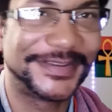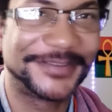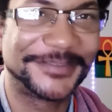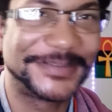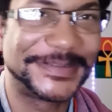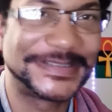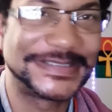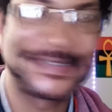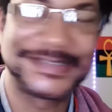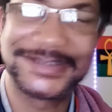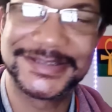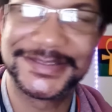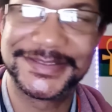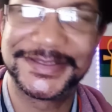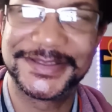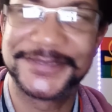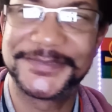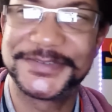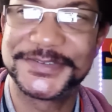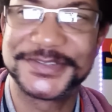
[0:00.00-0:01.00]
I've been saying
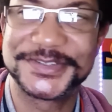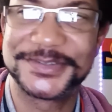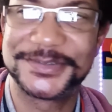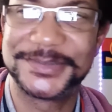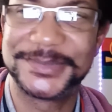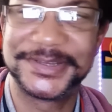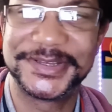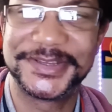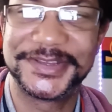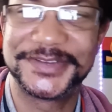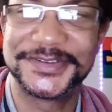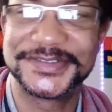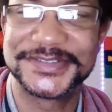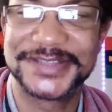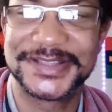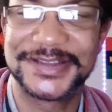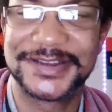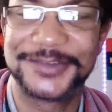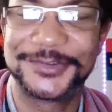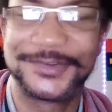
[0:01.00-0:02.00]
that for so many years,
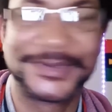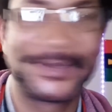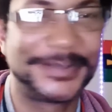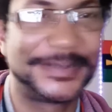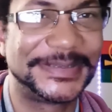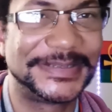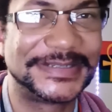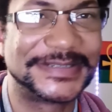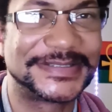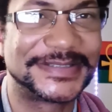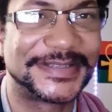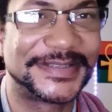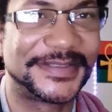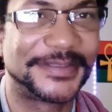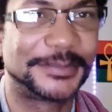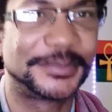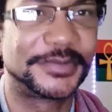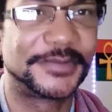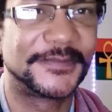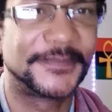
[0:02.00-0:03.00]
and I really mean to say the
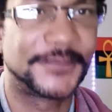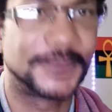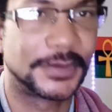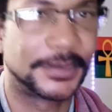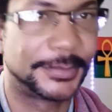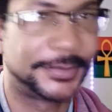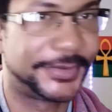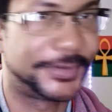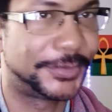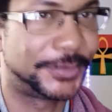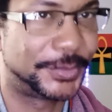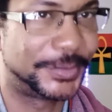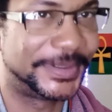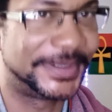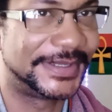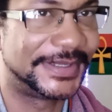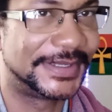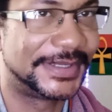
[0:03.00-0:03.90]
proverbial we.